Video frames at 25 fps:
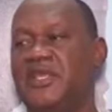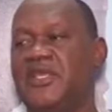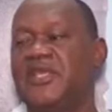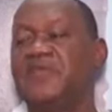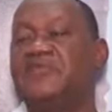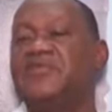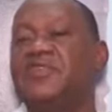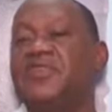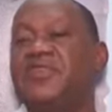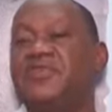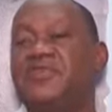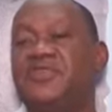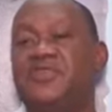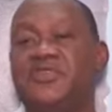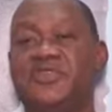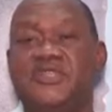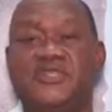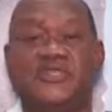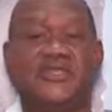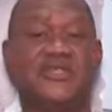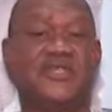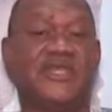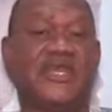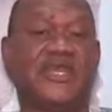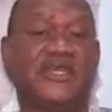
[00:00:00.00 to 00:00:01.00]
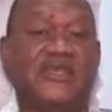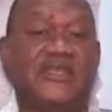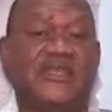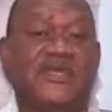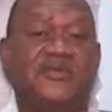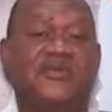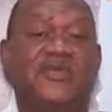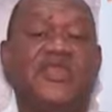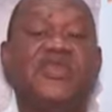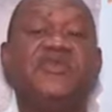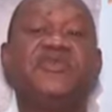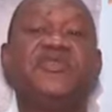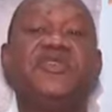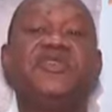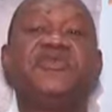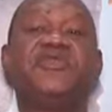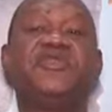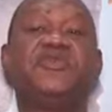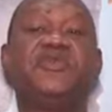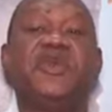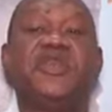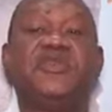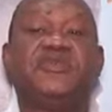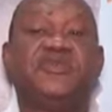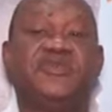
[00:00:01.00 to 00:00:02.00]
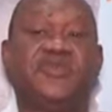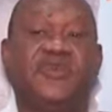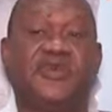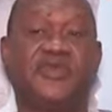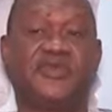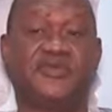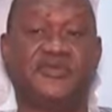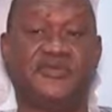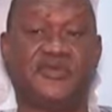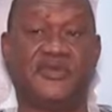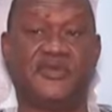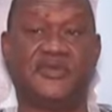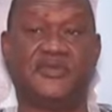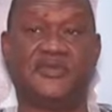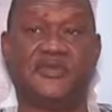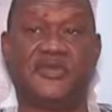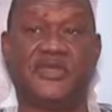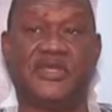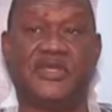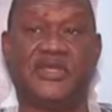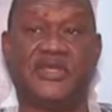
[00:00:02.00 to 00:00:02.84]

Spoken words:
even if you didn't like them, even if you made fun of them,